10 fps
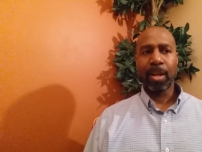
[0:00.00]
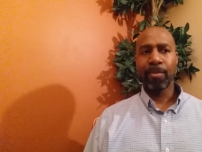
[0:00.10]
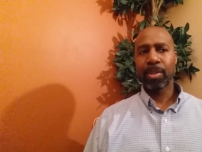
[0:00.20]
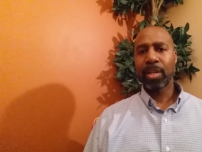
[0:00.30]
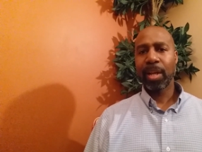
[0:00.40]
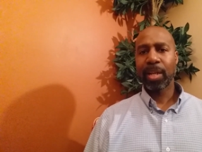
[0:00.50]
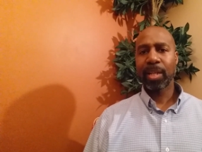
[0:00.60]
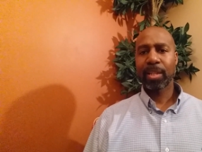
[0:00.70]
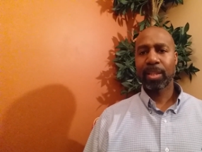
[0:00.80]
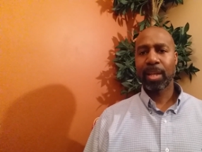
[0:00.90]
every
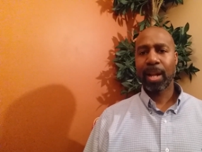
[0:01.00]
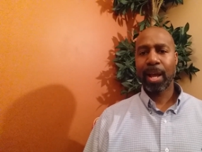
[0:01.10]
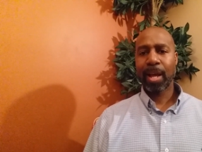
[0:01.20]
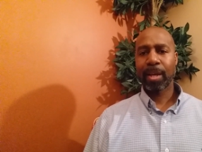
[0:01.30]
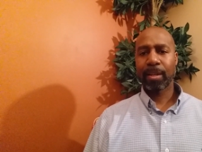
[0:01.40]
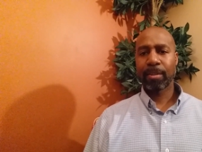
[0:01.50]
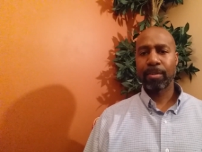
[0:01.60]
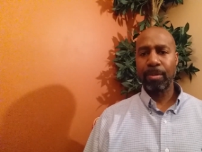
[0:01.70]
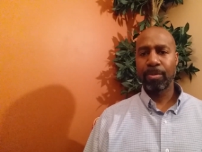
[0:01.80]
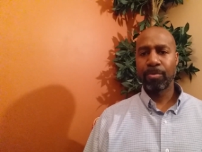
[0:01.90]
day that I uh,